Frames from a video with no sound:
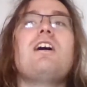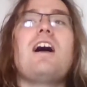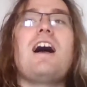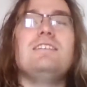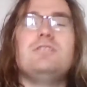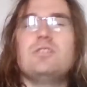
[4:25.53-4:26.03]

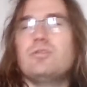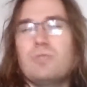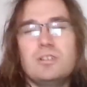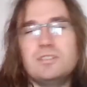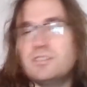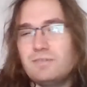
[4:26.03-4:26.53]
I don't
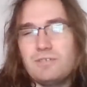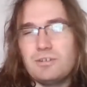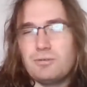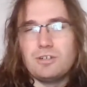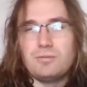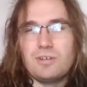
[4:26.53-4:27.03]
want to live in a
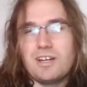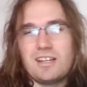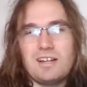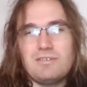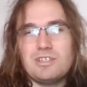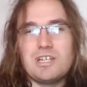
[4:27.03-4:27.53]
world where I
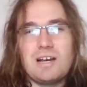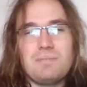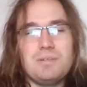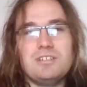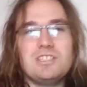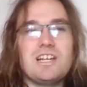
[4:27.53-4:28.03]
can have a
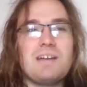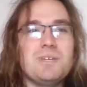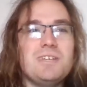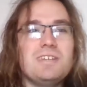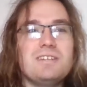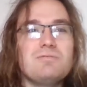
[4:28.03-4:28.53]
Chappie.
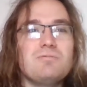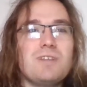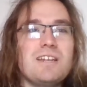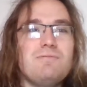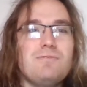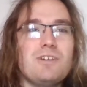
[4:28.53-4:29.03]
Chappie, when
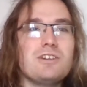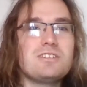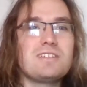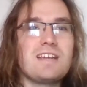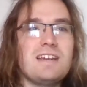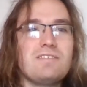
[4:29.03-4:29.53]
he first
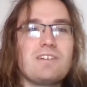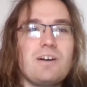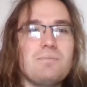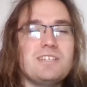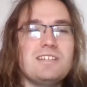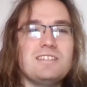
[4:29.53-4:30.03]
kind of
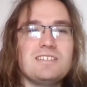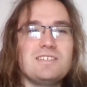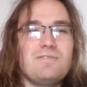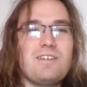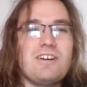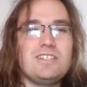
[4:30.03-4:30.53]
comes in, is this
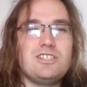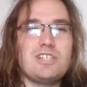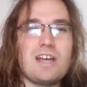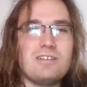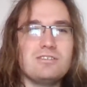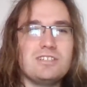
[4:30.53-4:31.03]
very
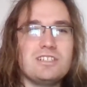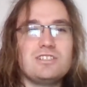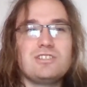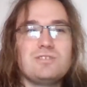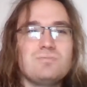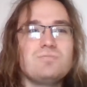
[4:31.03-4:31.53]

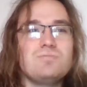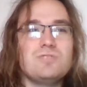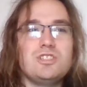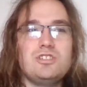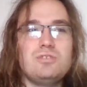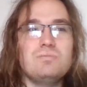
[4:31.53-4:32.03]
childish,
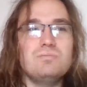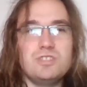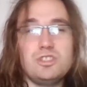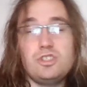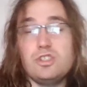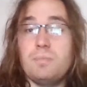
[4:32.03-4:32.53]

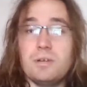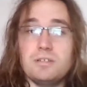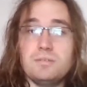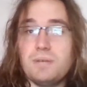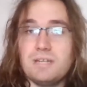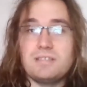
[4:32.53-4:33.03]
stupid,
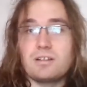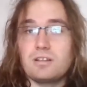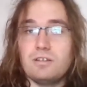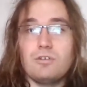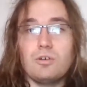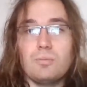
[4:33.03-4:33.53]
basically,
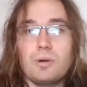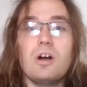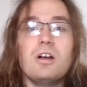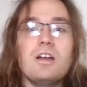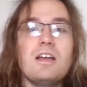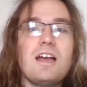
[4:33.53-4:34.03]
robot,
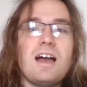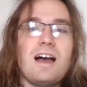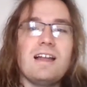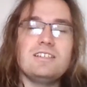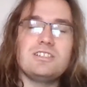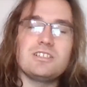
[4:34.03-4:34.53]

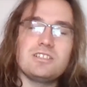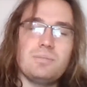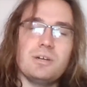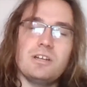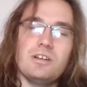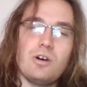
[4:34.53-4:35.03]
and it's just a
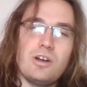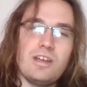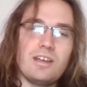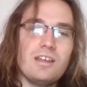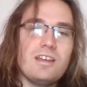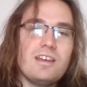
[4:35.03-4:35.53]
bit
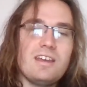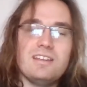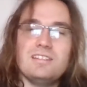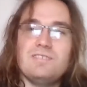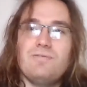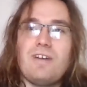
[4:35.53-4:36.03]
annoying.
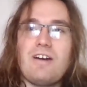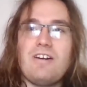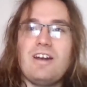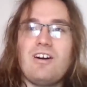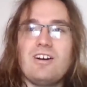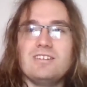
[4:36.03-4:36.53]
It's very
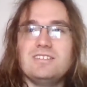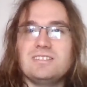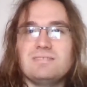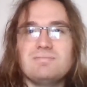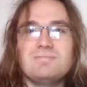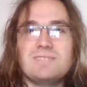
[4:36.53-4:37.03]
hard
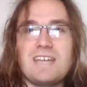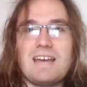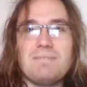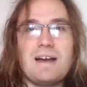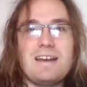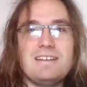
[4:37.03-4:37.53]
to get
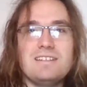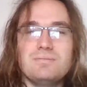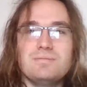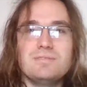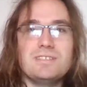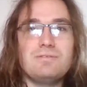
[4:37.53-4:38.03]
behind
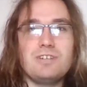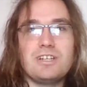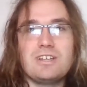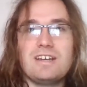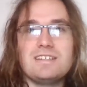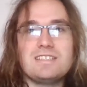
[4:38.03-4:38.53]
him. I think
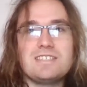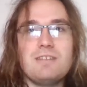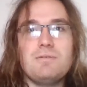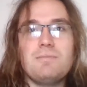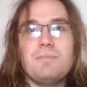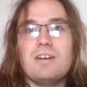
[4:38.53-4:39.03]

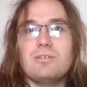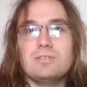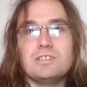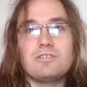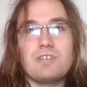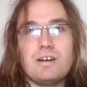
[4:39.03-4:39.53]
Simon Mayo
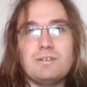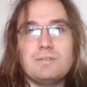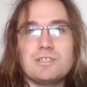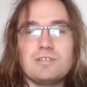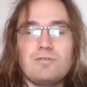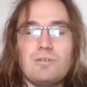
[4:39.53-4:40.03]
described him as
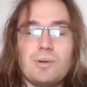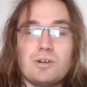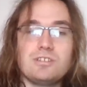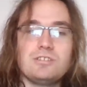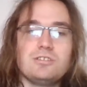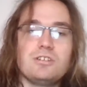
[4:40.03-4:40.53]
a
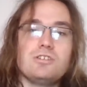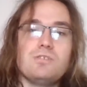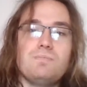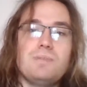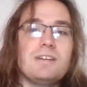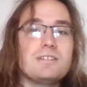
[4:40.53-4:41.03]
robotic Jar Jar
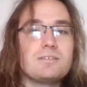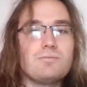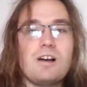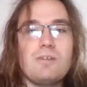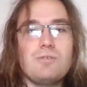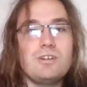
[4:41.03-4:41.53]
Binks, and
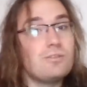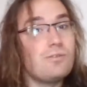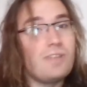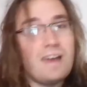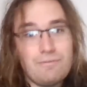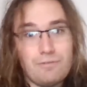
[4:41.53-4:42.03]
while I wouldn't go
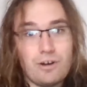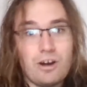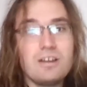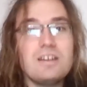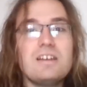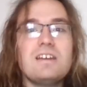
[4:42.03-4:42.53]
that
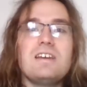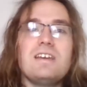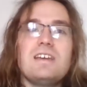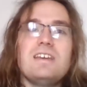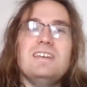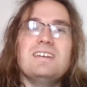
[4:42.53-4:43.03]
far,
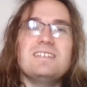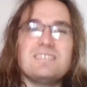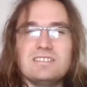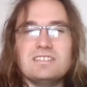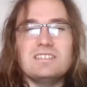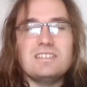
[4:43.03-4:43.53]
he is a
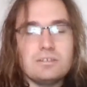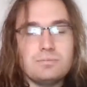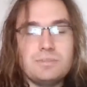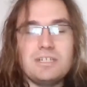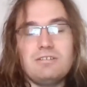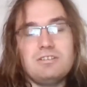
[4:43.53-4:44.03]
little
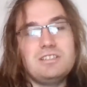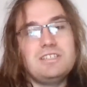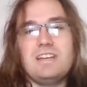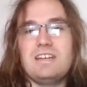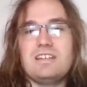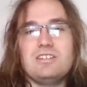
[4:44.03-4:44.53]
bit
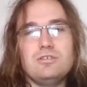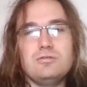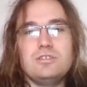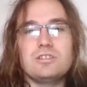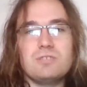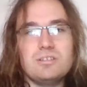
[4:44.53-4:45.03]
irritating. You do
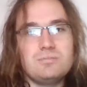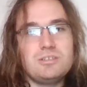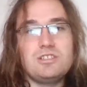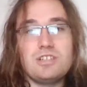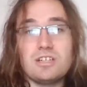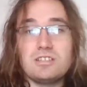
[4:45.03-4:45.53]
just want him to
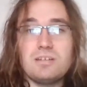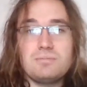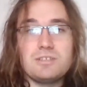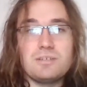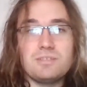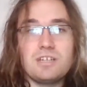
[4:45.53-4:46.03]
shut up
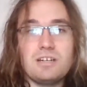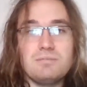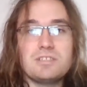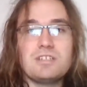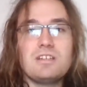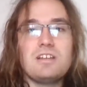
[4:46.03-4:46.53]

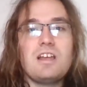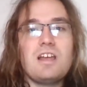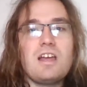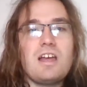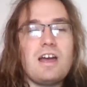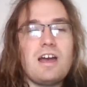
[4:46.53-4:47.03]
sometimes.
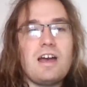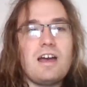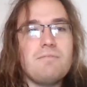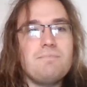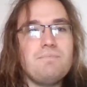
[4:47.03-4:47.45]
Uh,